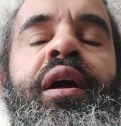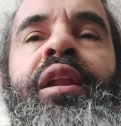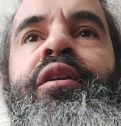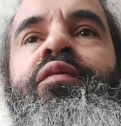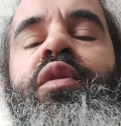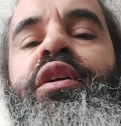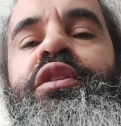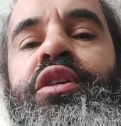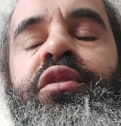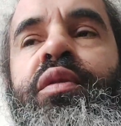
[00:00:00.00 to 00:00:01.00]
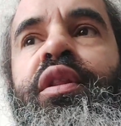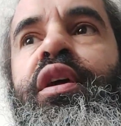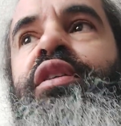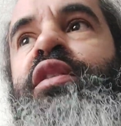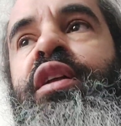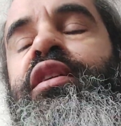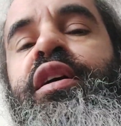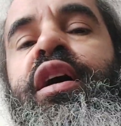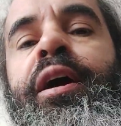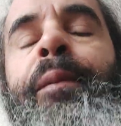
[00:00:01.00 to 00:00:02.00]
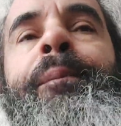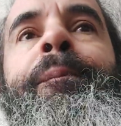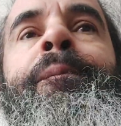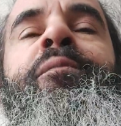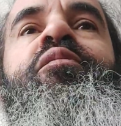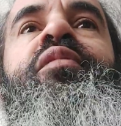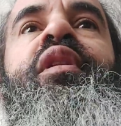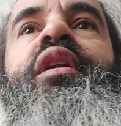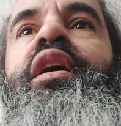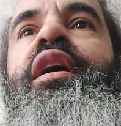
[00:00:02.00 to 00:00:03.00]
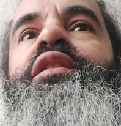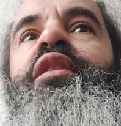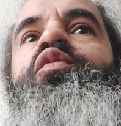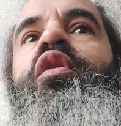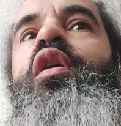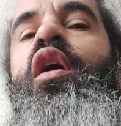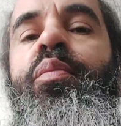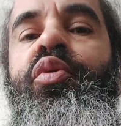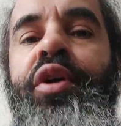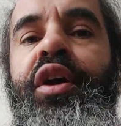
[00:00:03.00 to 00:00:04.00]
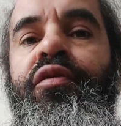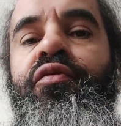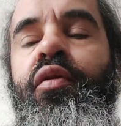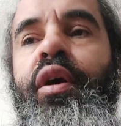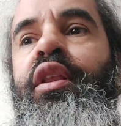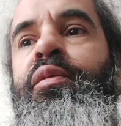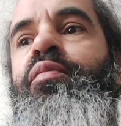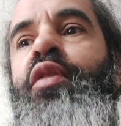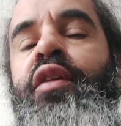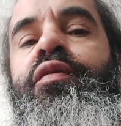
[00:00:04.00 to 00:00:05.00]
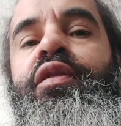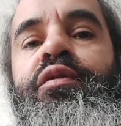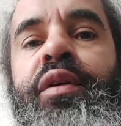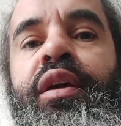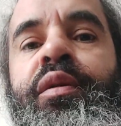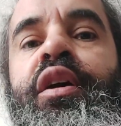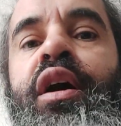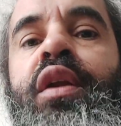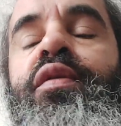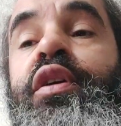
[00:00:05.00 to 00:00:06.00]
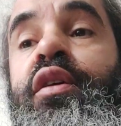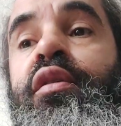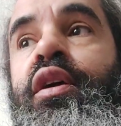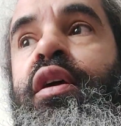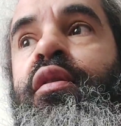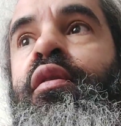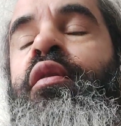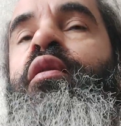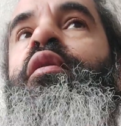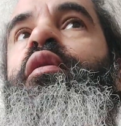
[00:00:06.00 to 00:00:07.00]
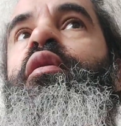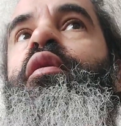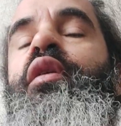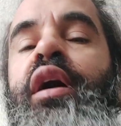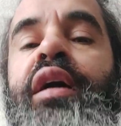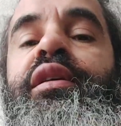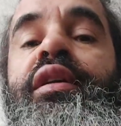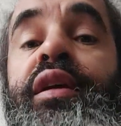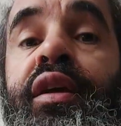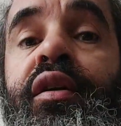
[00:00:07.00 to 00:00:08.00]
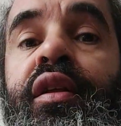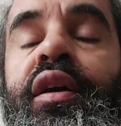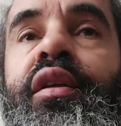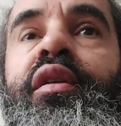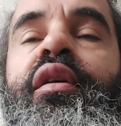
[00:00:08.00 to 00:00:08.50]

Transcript: I don't even want to deal with it. It's going to die. And I said, Well, I'll pray for it. Let me pray for this baby. God will heal it. God can heal it.